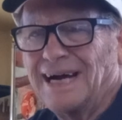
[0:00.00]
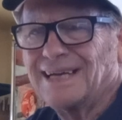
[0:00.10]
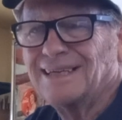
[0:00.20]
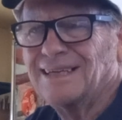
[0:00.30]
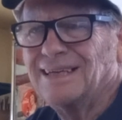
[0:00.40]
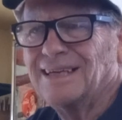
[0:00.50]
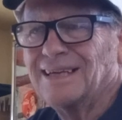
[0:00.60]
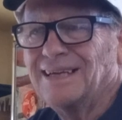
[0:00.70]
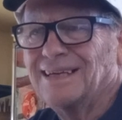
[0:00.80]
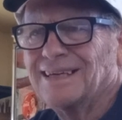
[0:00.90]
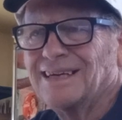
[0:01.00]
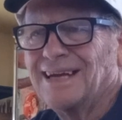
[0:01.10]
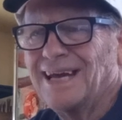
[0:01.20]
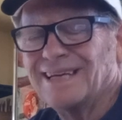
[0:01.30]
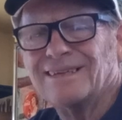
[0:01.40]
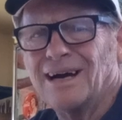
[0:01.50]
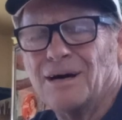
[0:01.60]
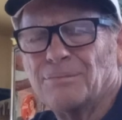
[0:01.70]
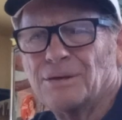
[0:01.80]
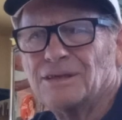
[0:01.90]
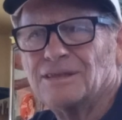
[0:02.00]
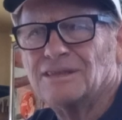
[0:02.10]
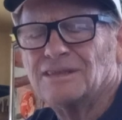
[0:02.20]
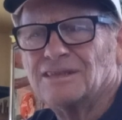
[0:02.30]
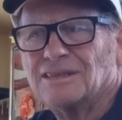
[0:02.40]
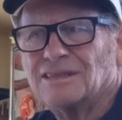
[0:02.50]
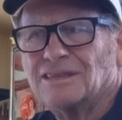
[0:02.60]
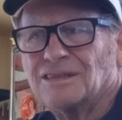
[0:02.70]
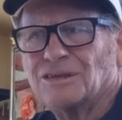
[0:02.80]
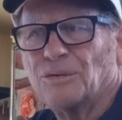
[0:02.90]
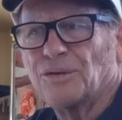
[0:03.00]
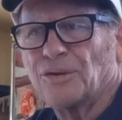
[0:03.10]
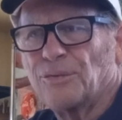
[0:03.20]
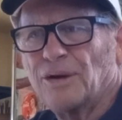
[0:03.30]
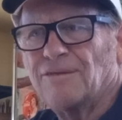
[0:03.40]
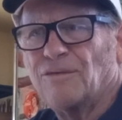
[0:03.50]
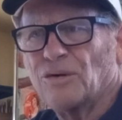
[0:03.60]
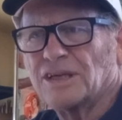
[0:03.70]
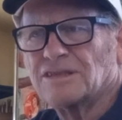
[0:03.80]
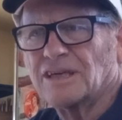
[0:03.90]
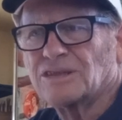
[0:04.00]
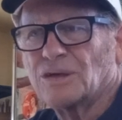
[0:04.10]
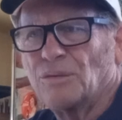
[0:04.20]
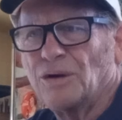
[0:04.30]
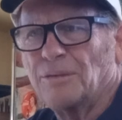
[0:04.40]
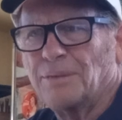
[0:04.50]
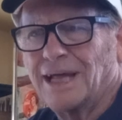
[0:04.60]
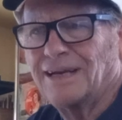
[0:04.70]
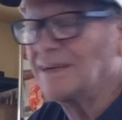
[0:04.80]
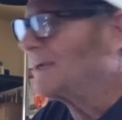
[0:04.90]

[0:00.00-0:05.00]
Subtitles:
How did he end up with a 346 career batting